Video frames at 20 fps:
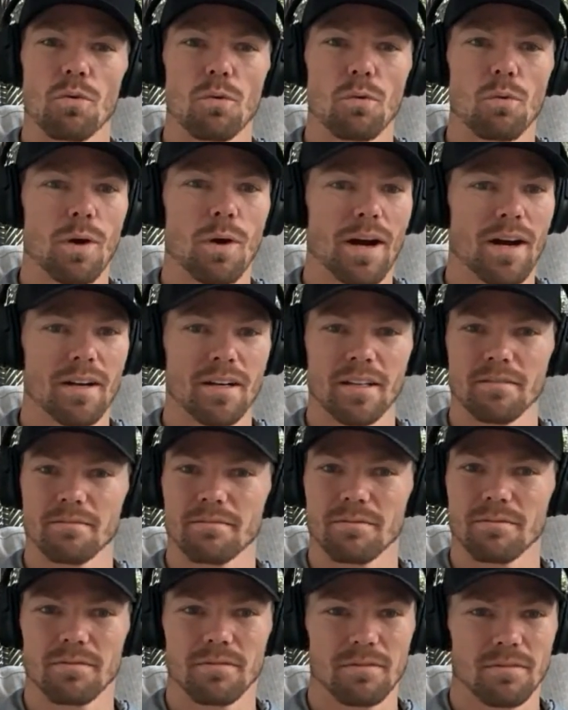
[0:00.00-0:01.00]
where did
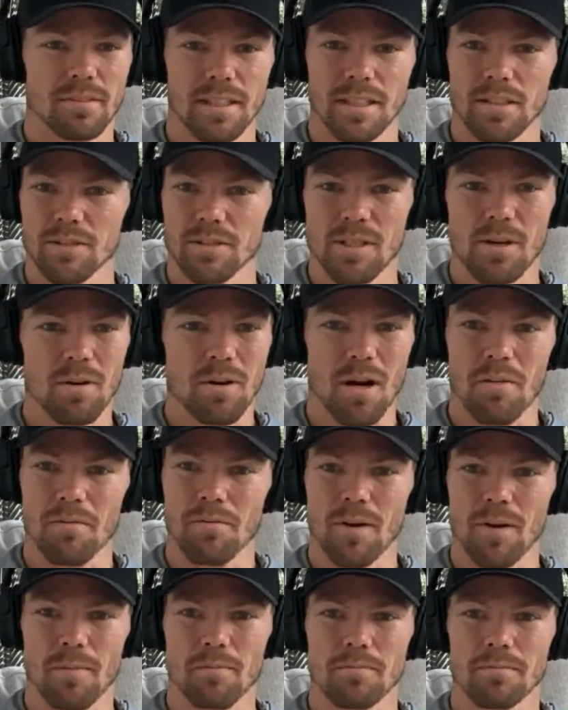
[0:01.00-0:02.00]
Legal Skill come
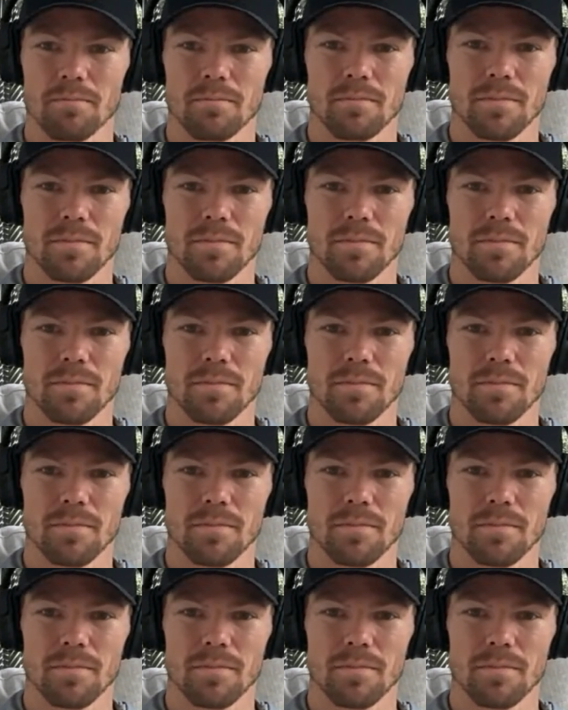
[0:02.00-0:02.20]
from?